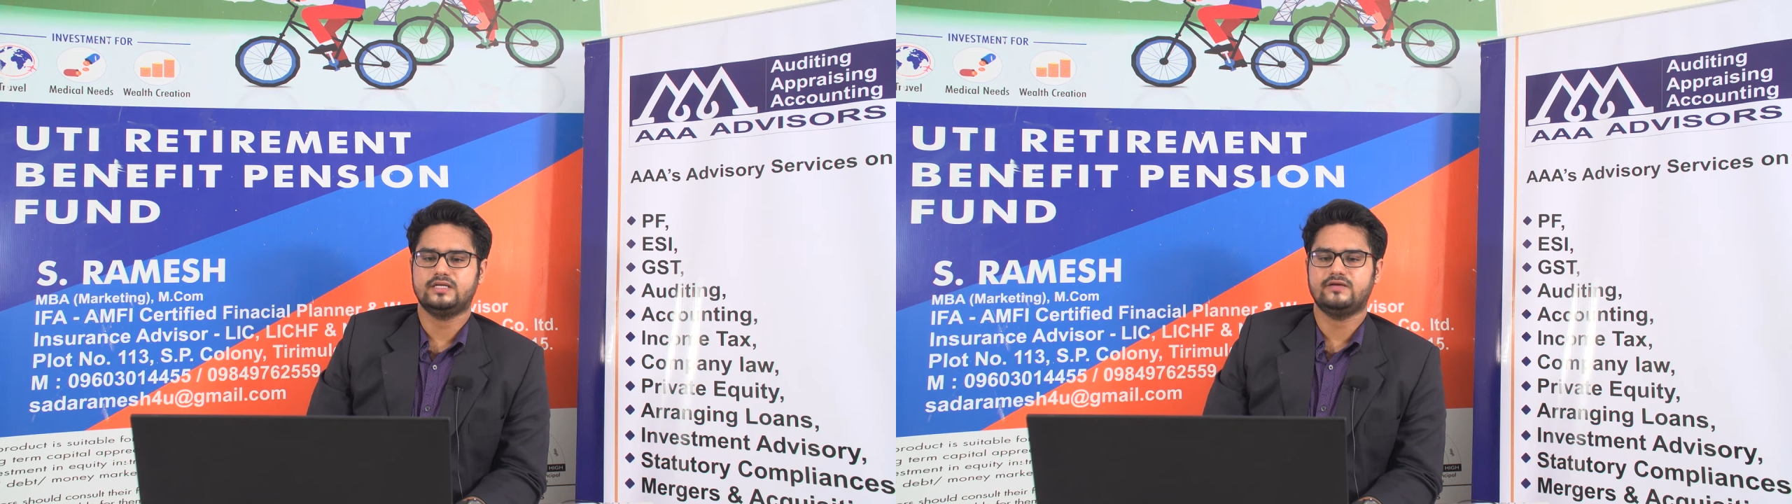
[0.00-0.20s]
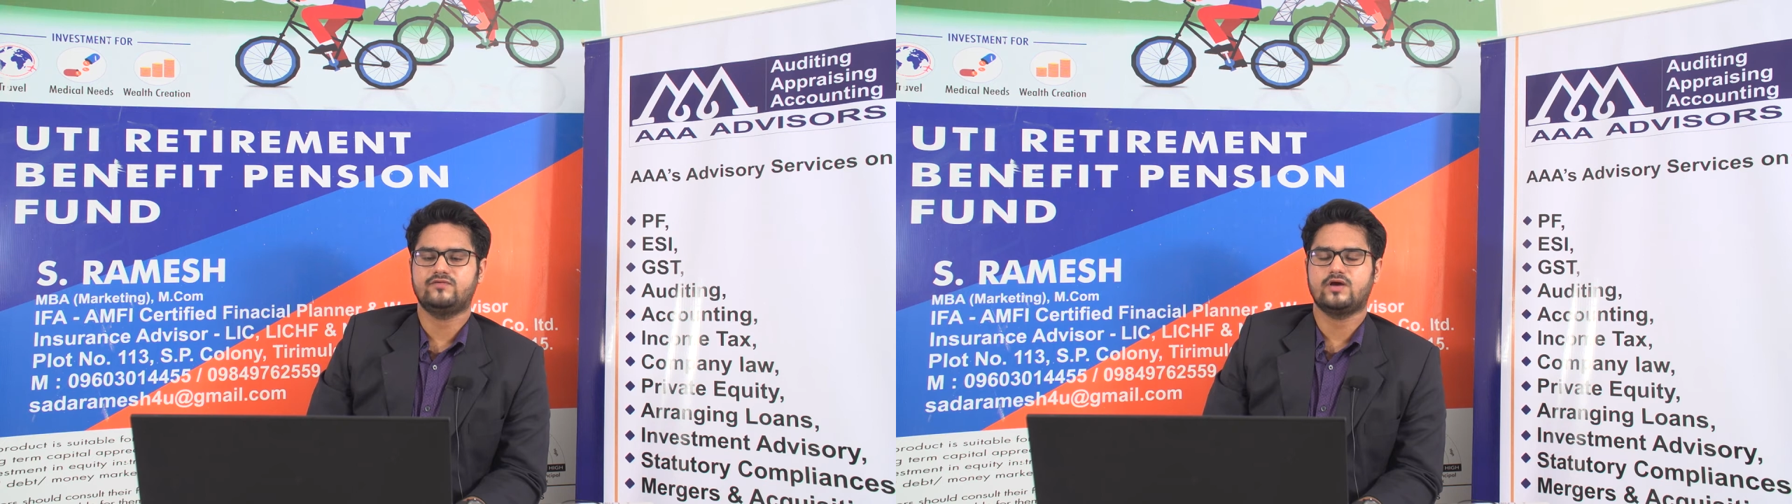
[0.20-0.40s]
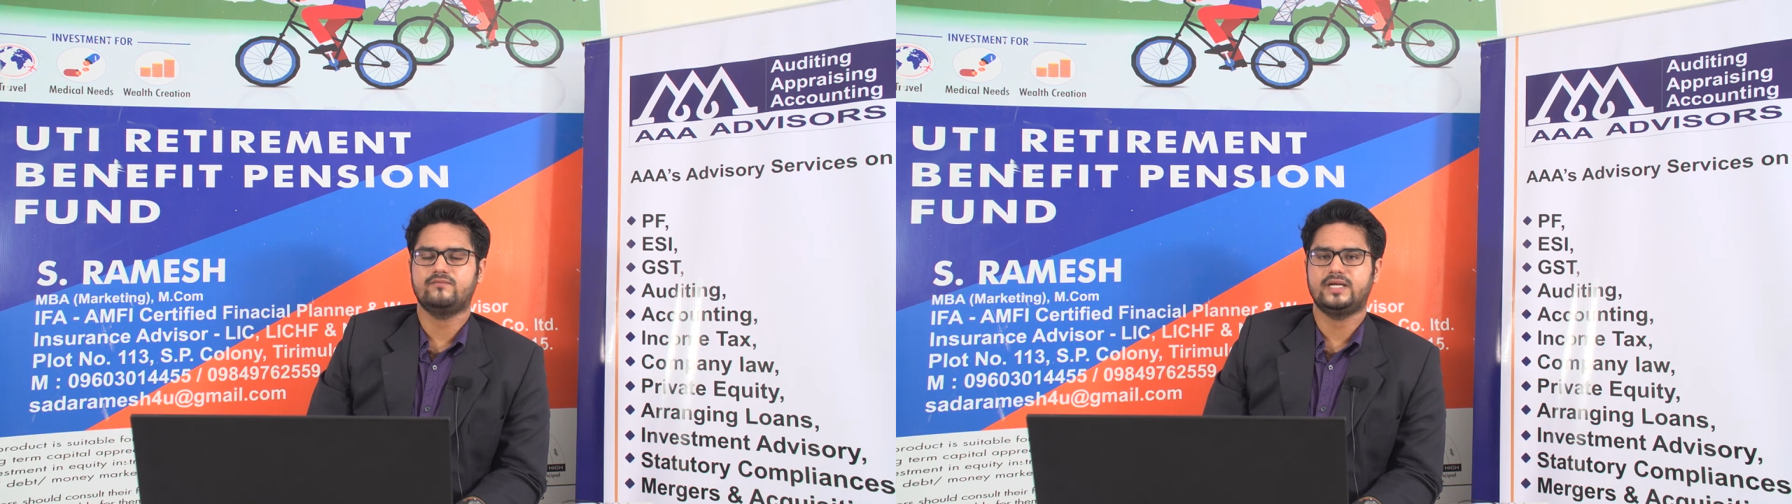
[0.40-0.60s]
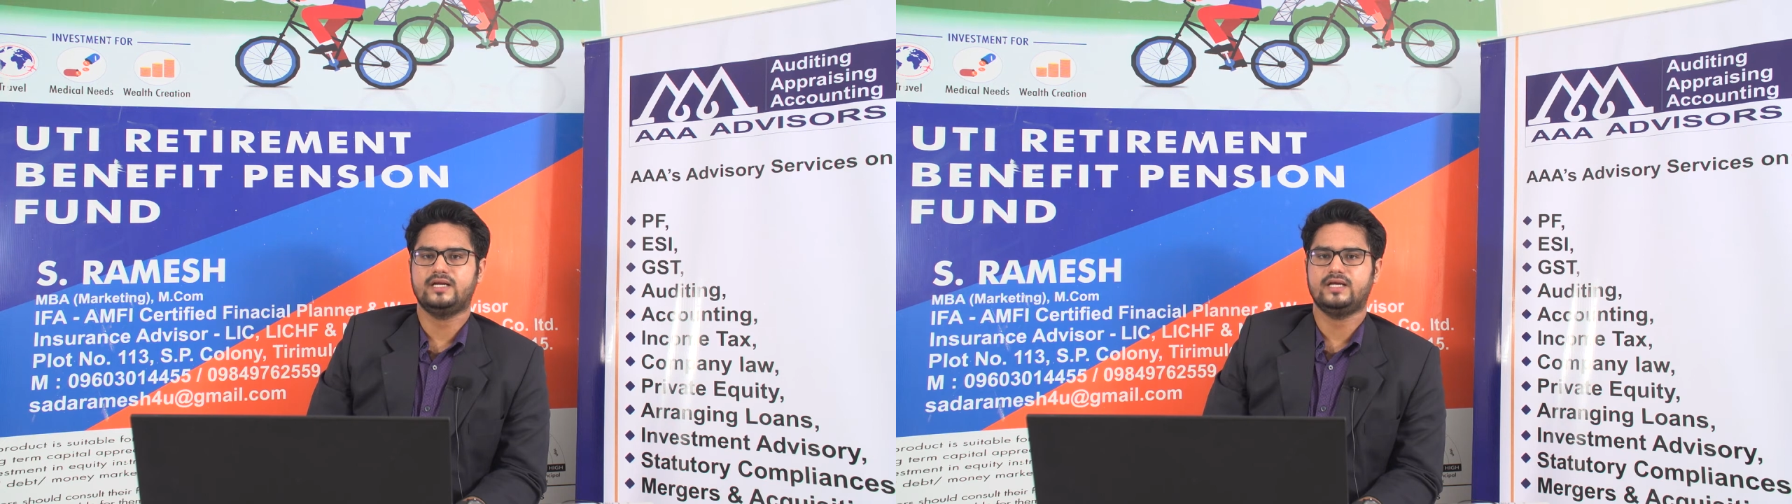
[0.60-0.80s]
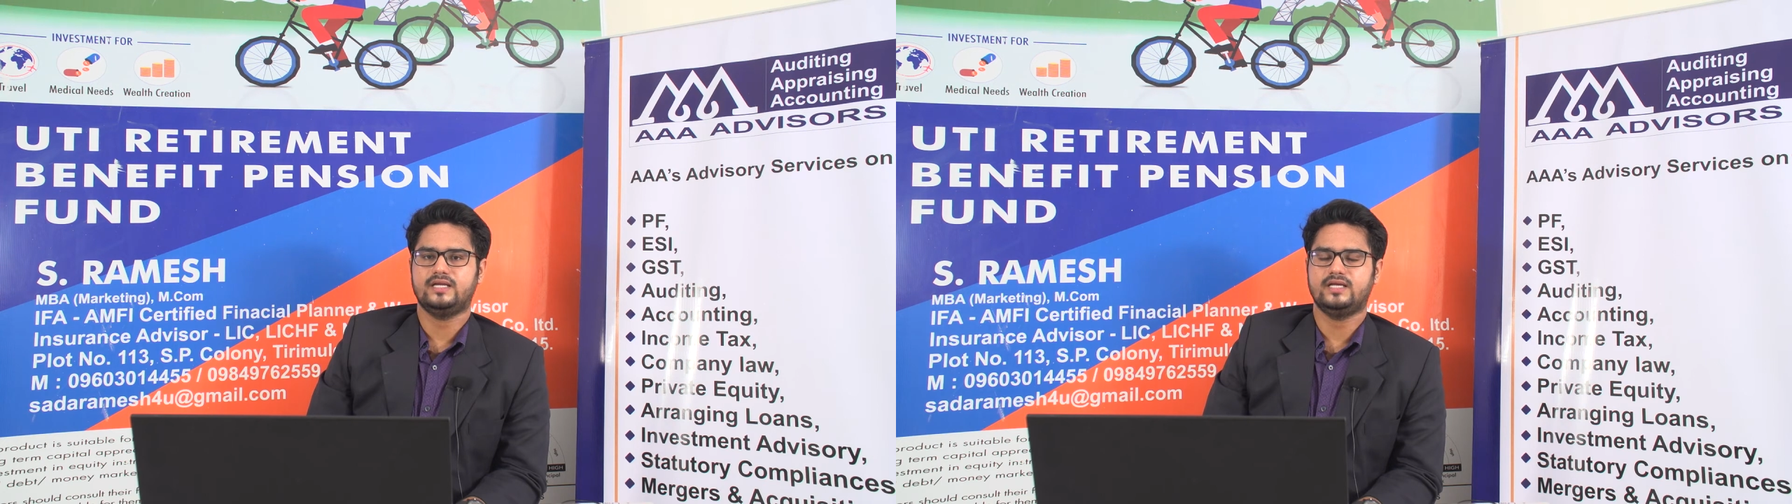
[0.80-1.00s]
if you have
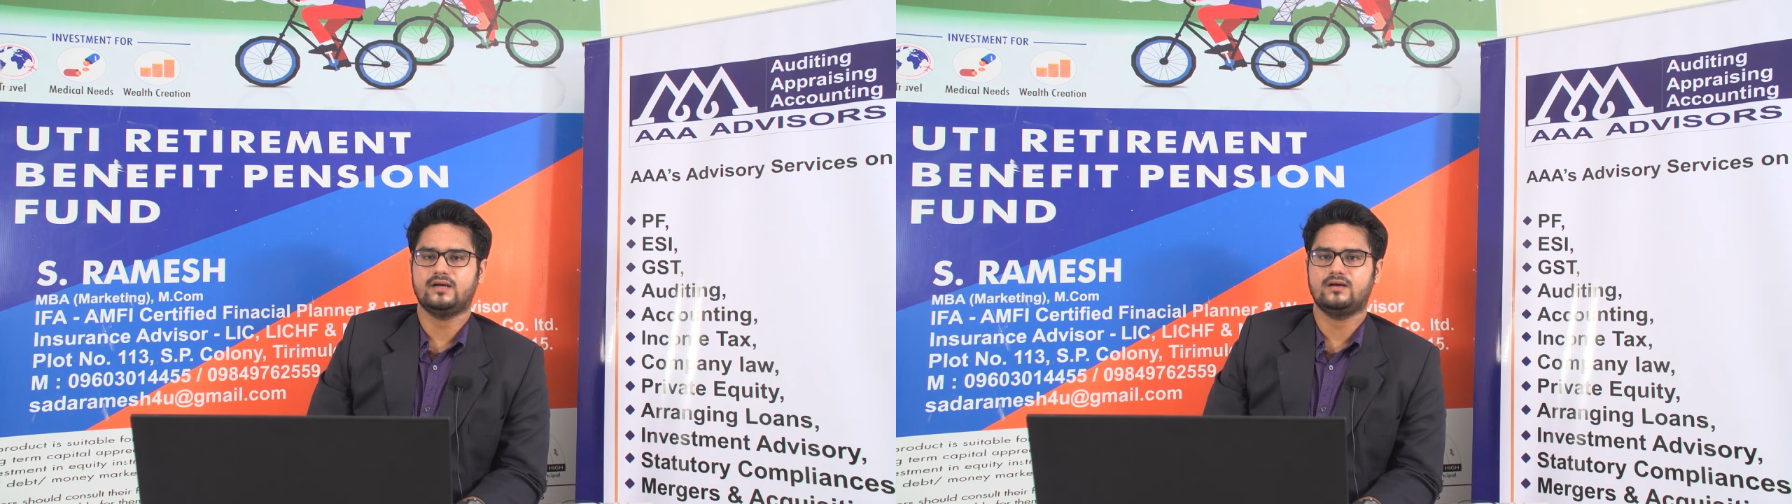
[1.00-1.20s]
made any